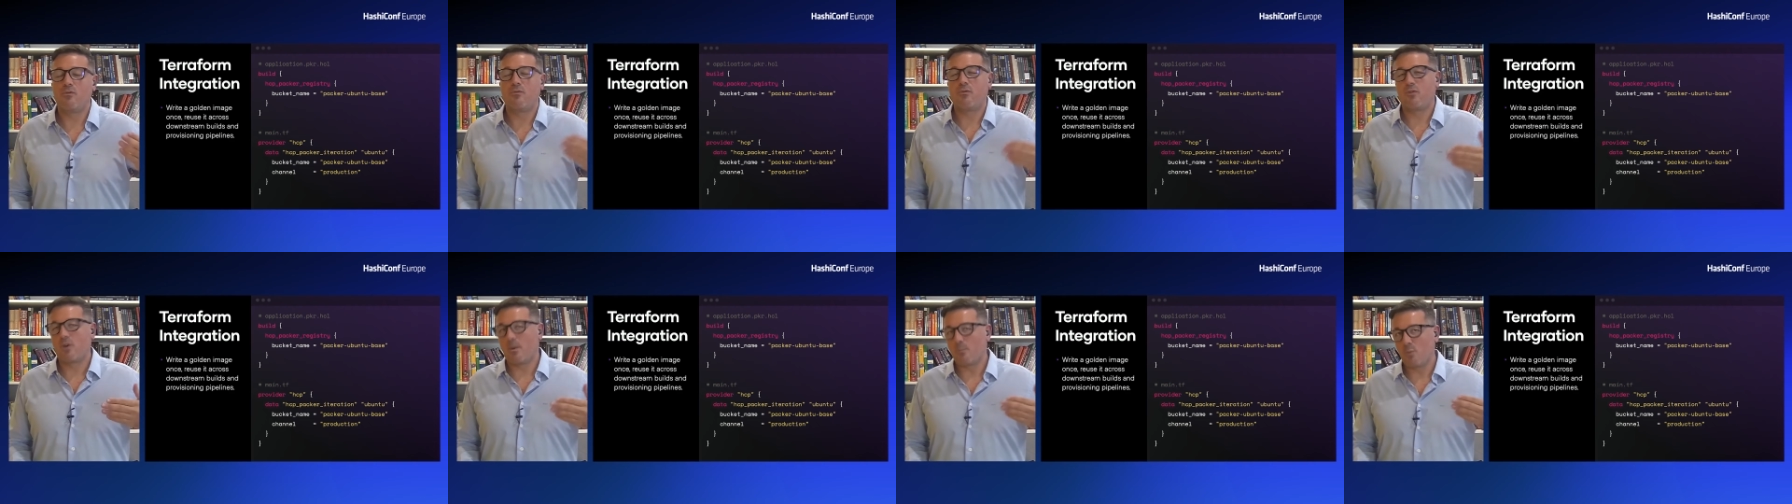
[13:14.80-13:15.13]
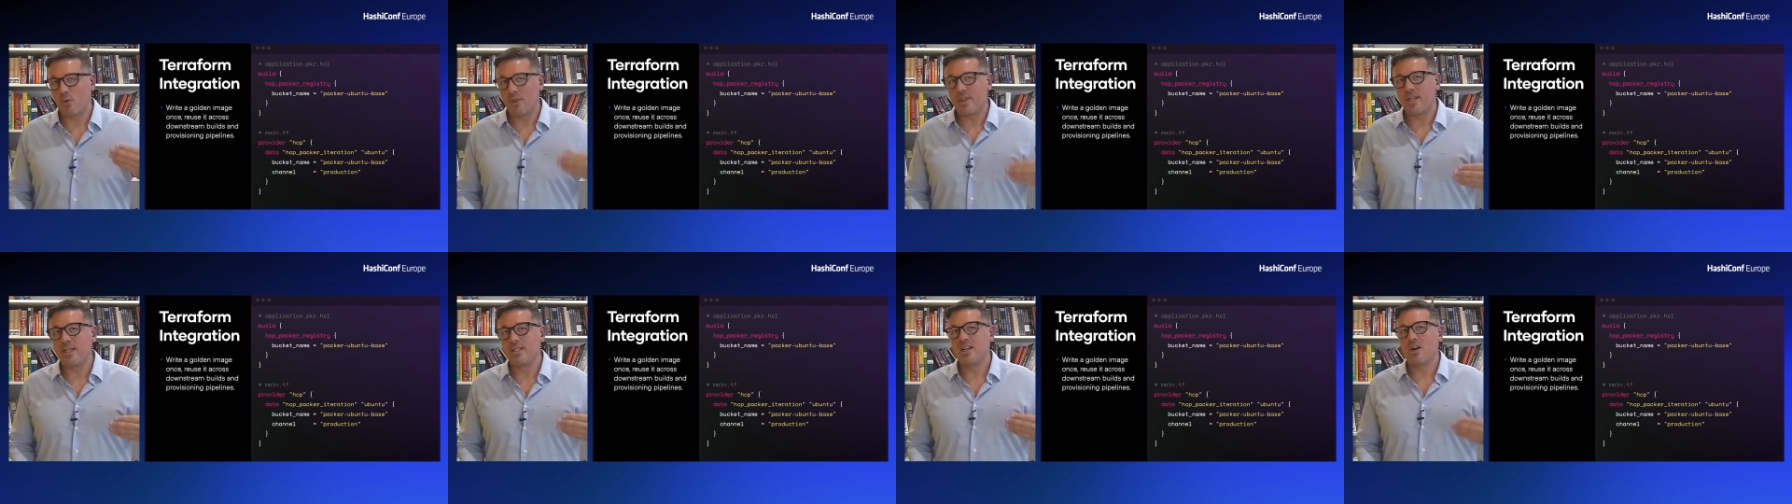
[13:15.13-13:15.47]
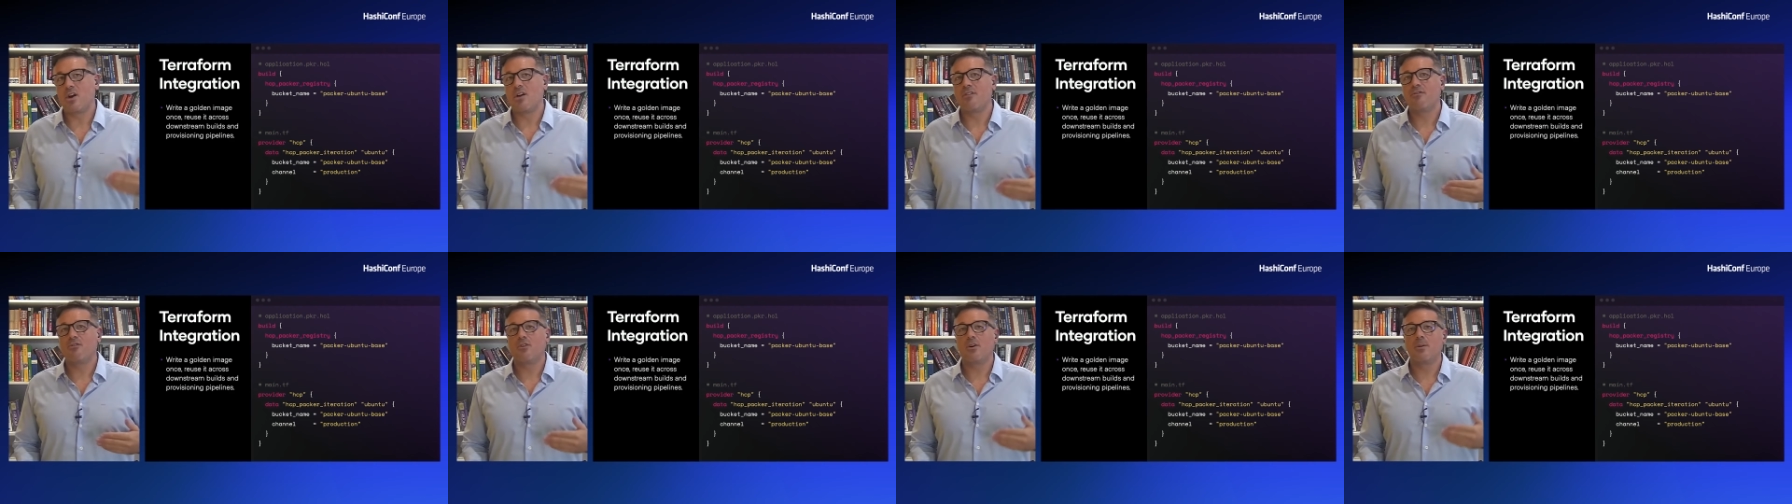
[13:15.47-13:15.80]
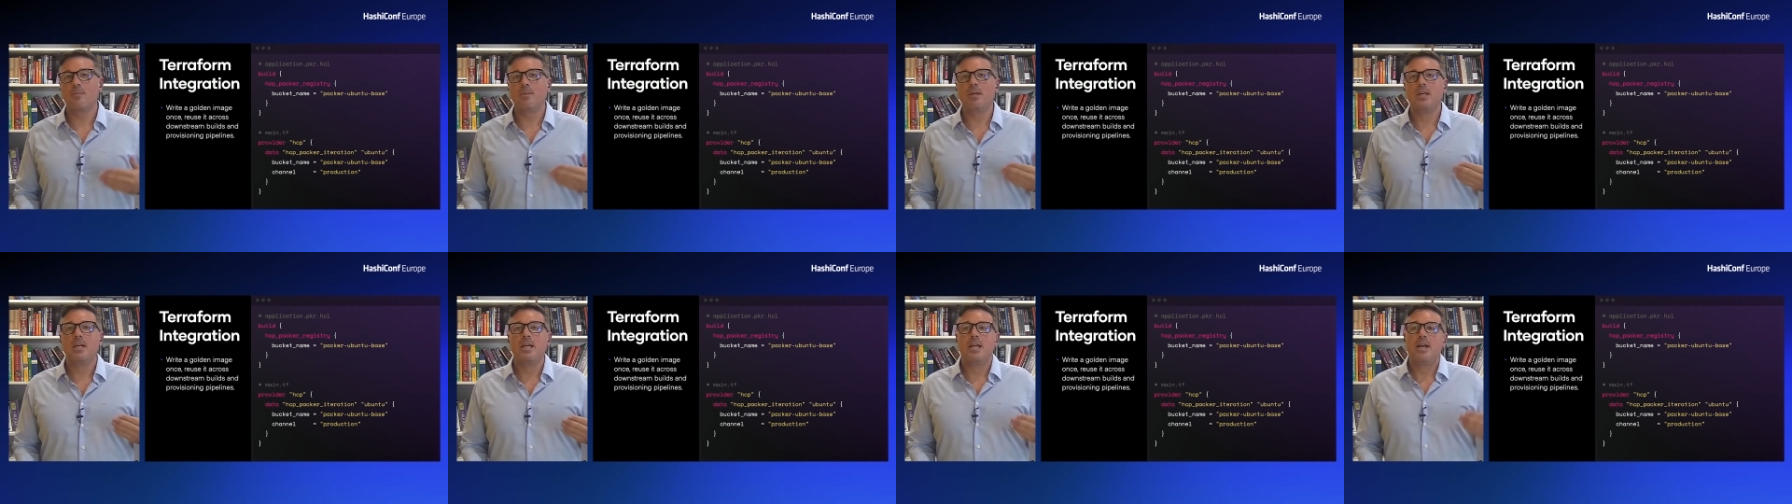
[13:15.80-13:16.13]
from within
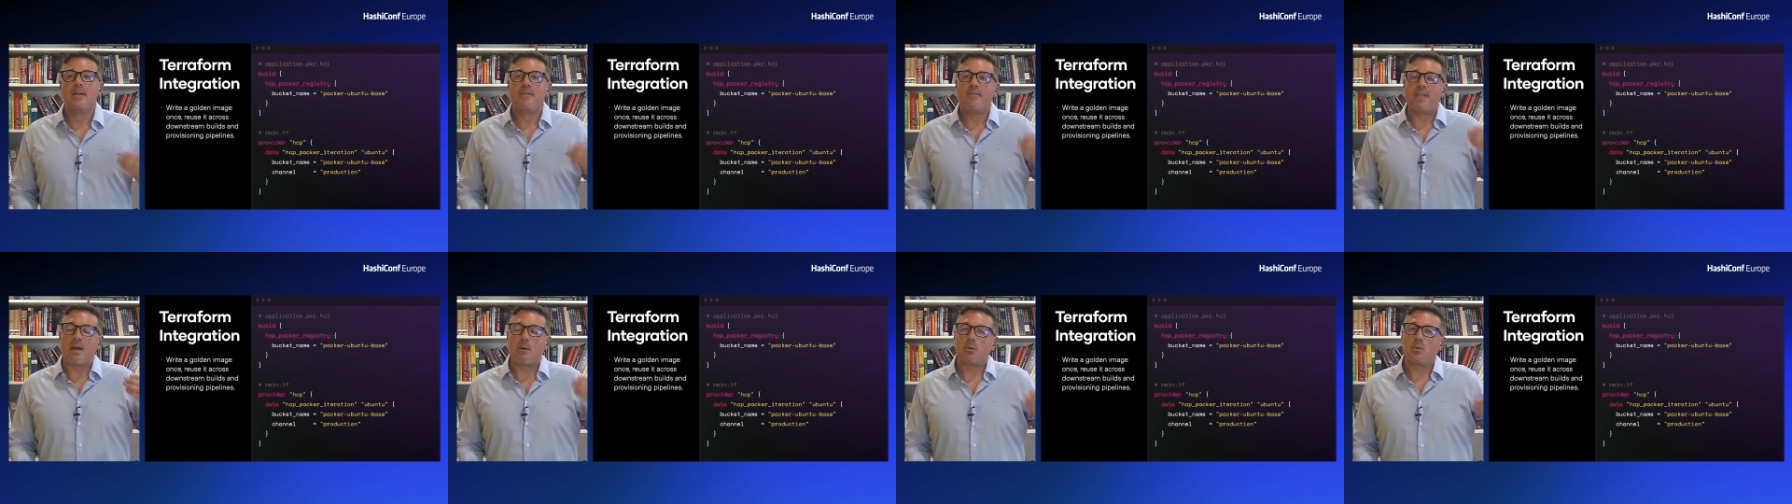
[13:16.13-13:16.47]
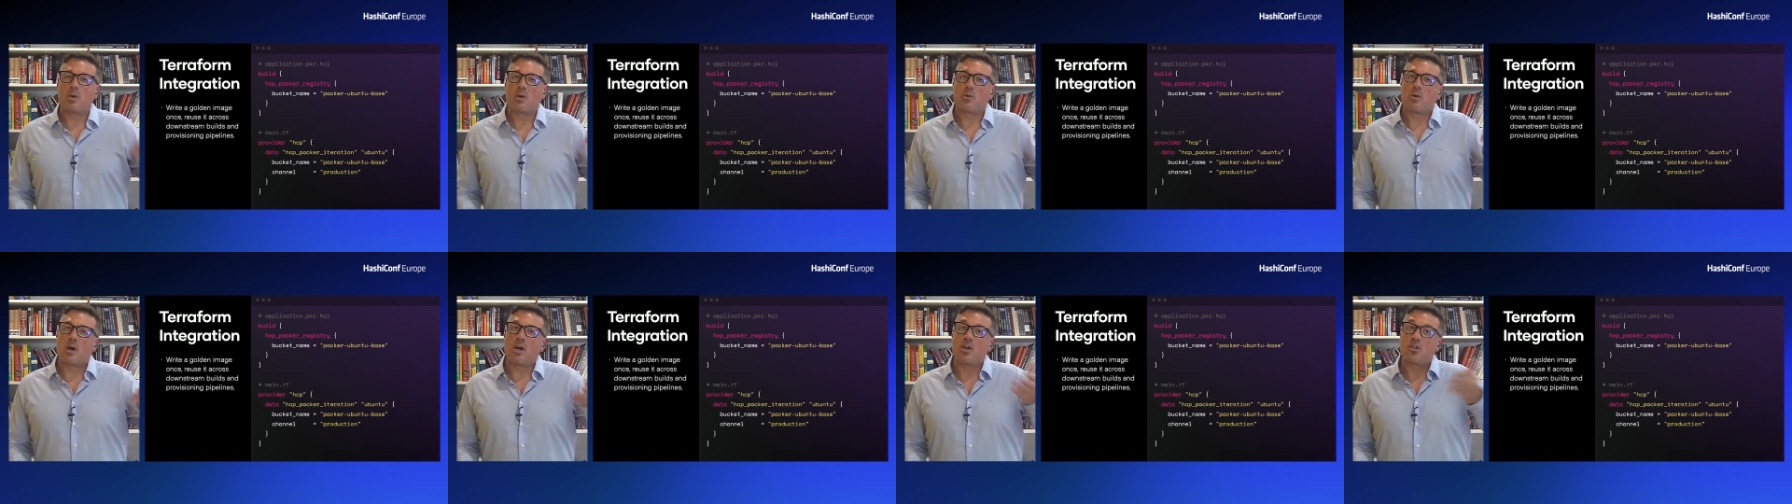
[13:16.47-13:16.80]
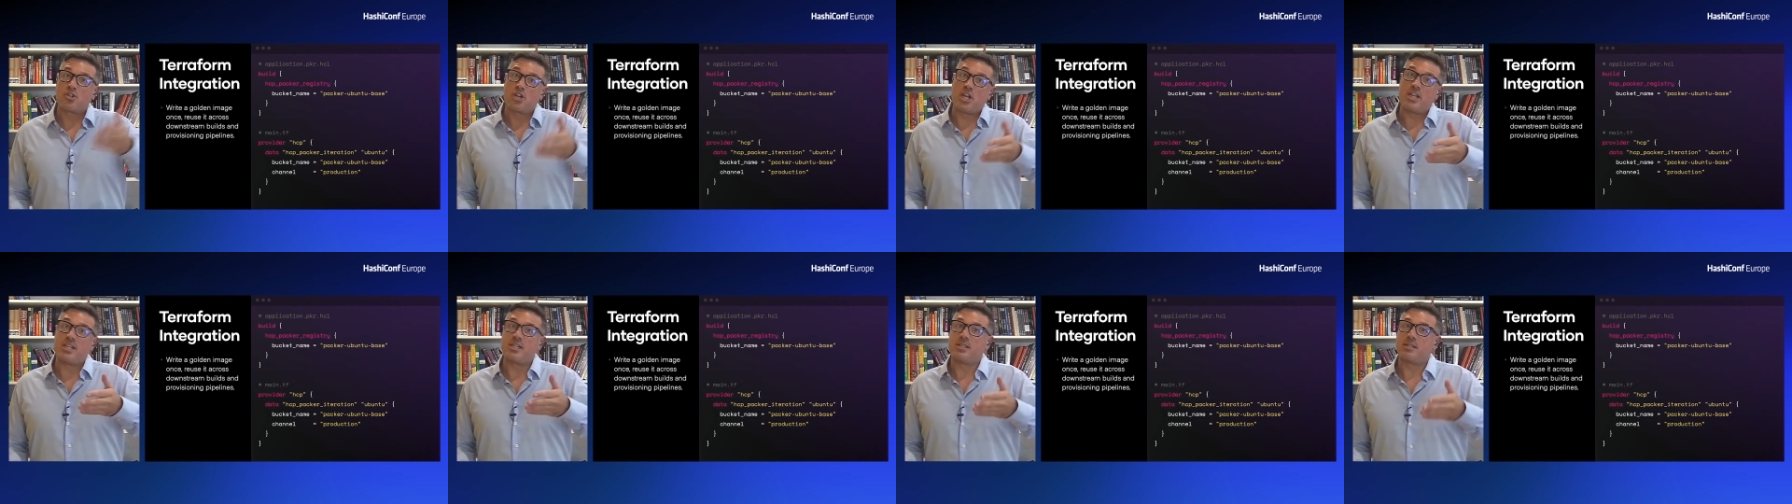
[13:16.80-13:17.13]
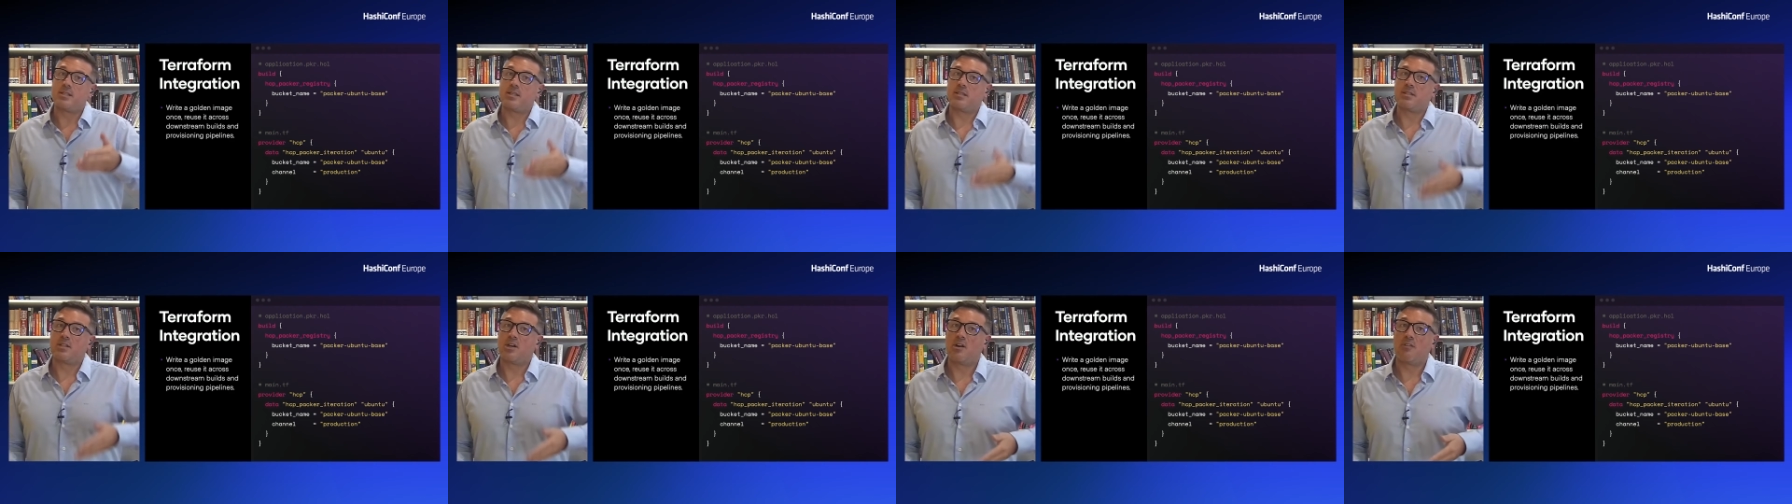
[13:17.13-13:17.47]
Terraform, that would require
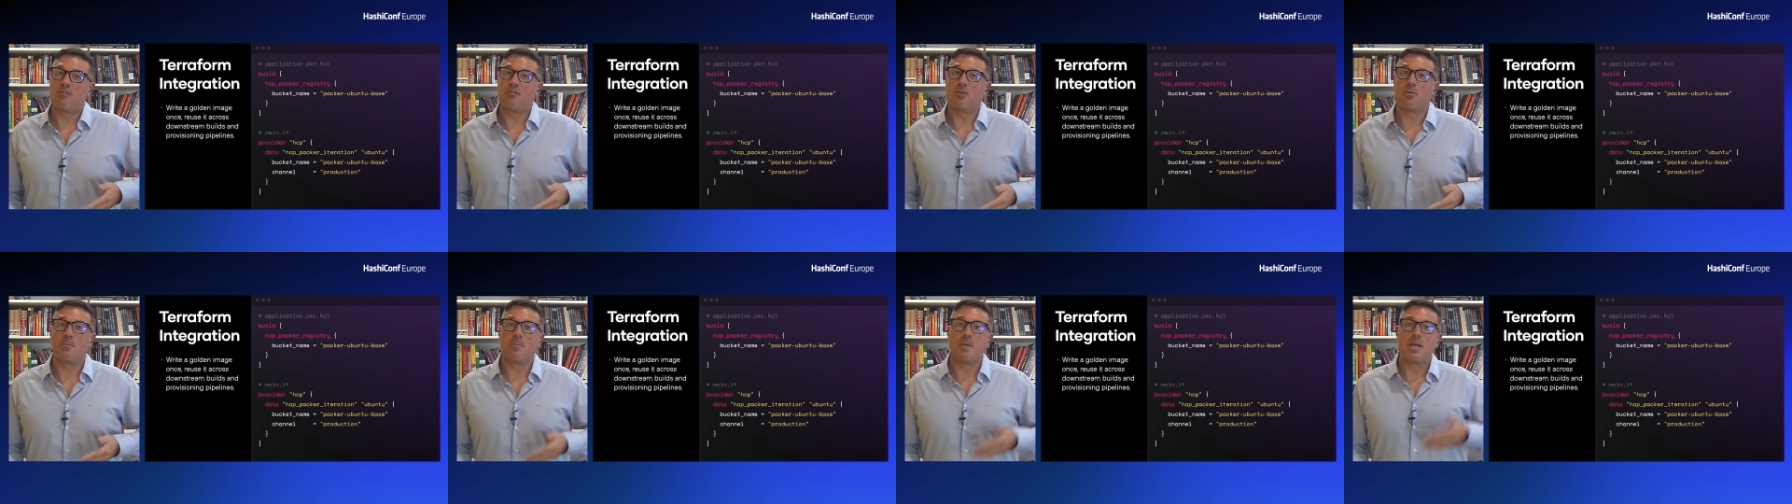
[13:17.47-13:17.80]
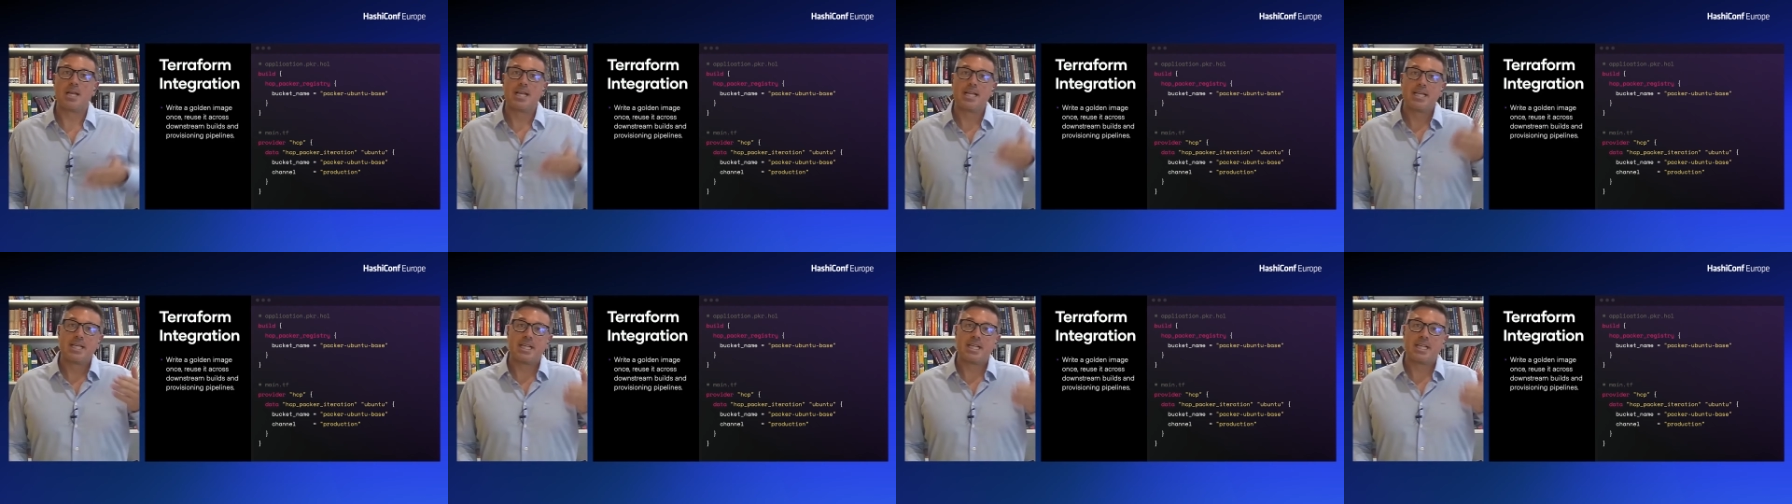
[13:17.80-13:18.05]
changes in Terraform.